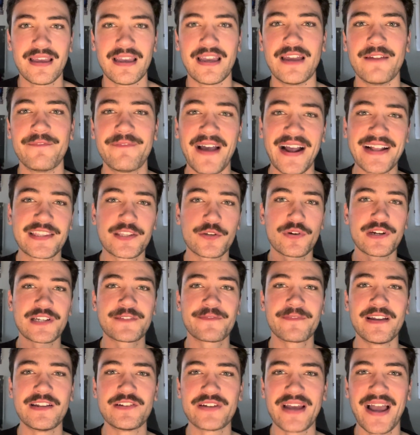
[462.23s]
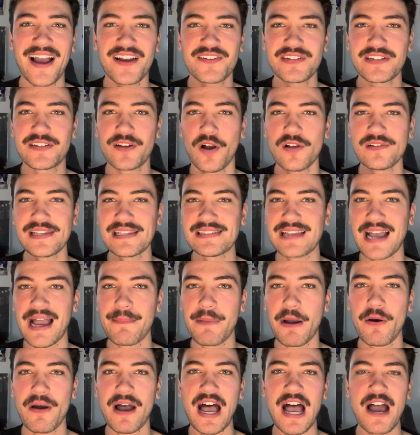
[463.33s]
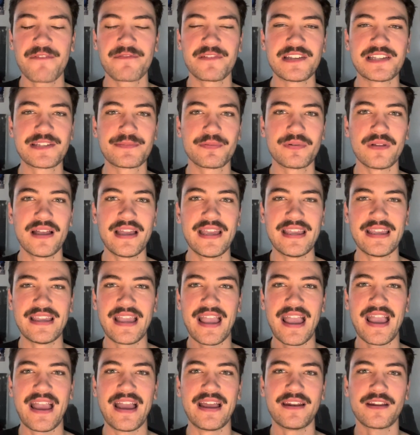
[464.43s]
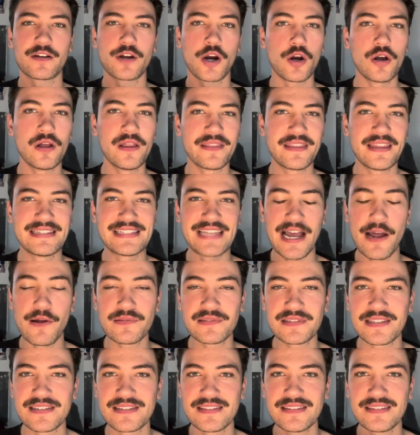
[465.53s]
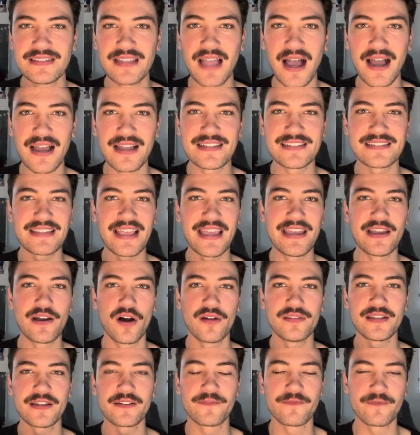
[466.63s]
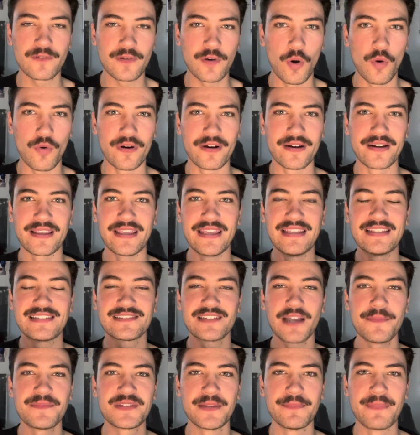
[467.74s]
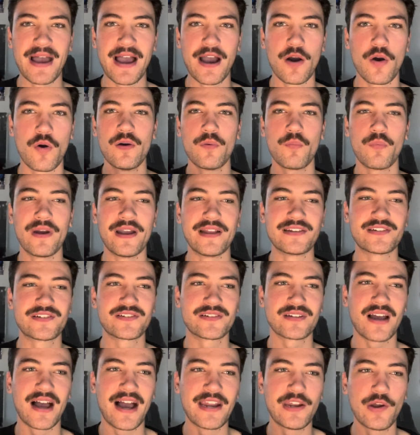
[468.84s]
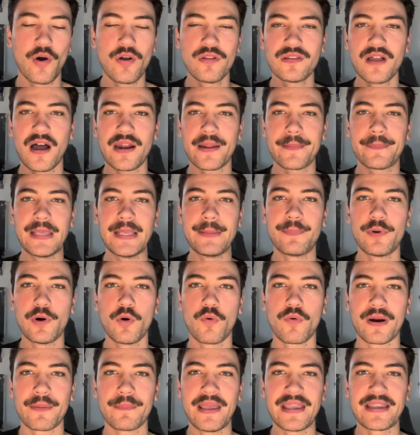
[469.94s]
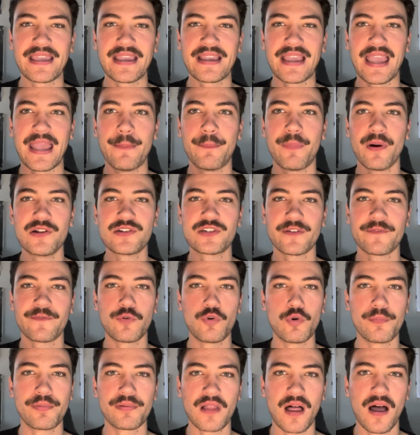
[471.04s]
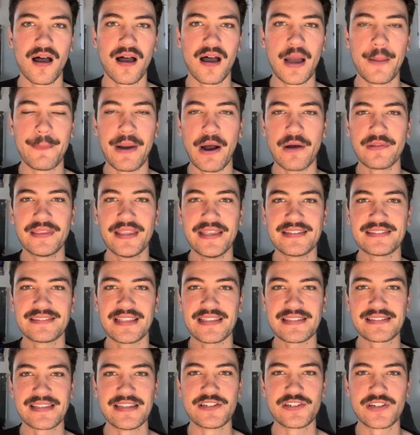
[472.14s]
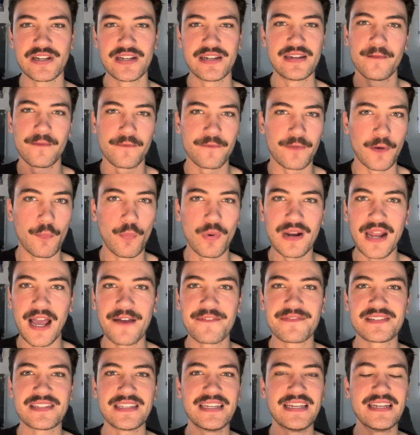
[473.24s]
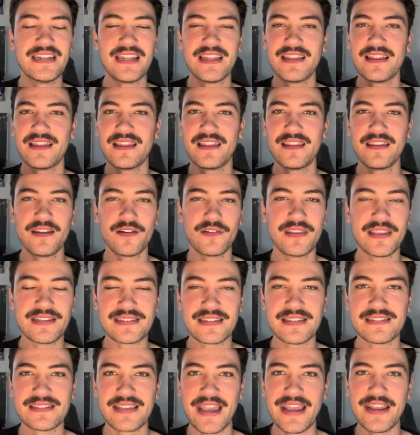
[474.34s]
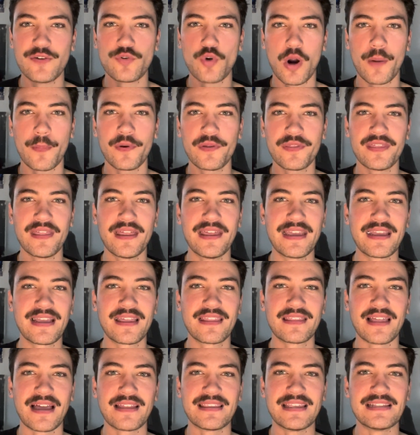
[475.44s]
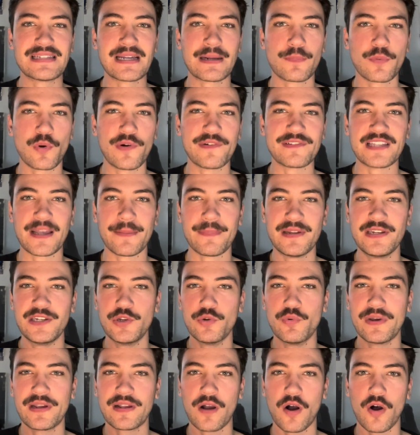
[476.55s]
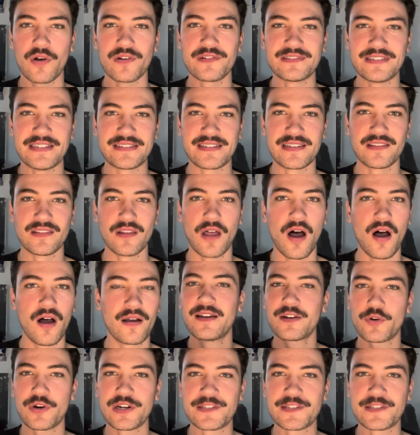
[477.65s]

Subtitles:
In fact, Chris Finch actually calls a timeout after this play, and Karl-Anthony Towns does not stay on the court. He subs him out, which I know a lot of people were making a bunch of hoopla about this decision. From what I've seen, this is a normal thing that the Timberwolves have been doing all season long.